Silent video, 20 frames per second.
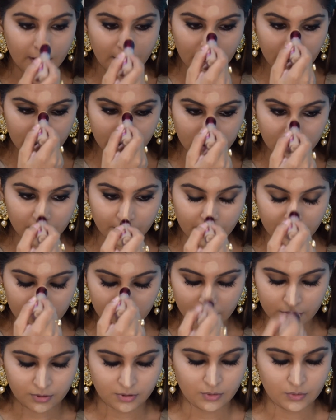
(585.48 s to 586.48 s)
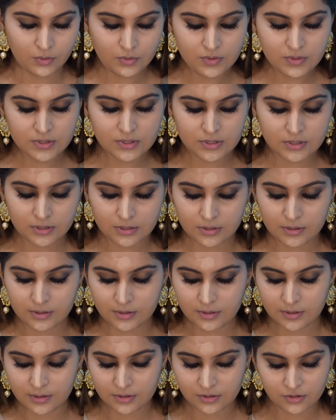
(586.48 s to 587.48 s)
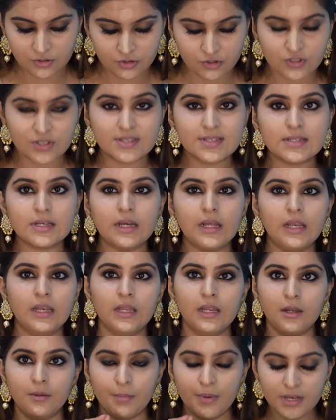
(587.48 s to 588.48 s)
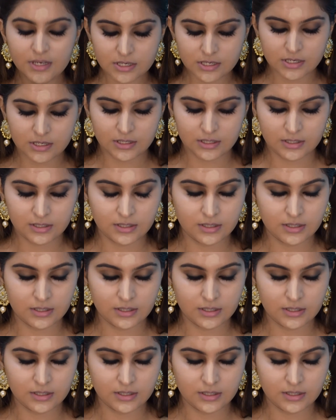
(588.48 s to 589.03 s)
and a little bit on the nose. Just a little bit.